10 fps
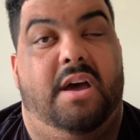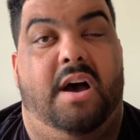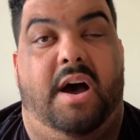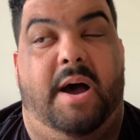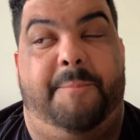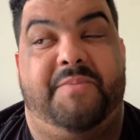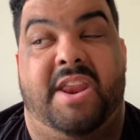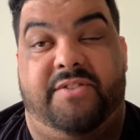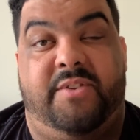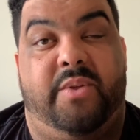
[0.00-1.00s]

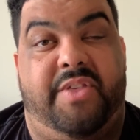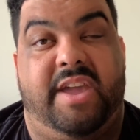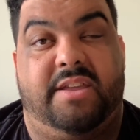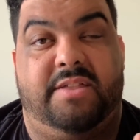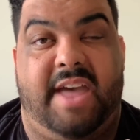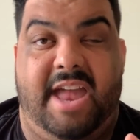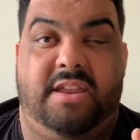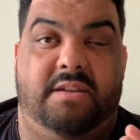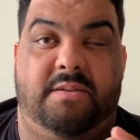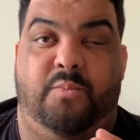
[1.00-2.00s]
And I do think
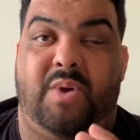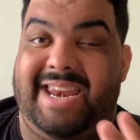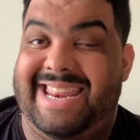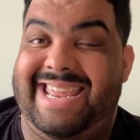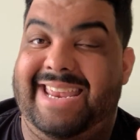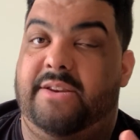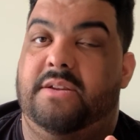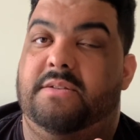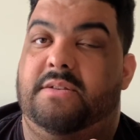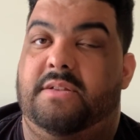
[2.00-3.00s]
that we
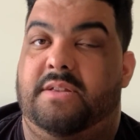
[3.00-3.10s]
need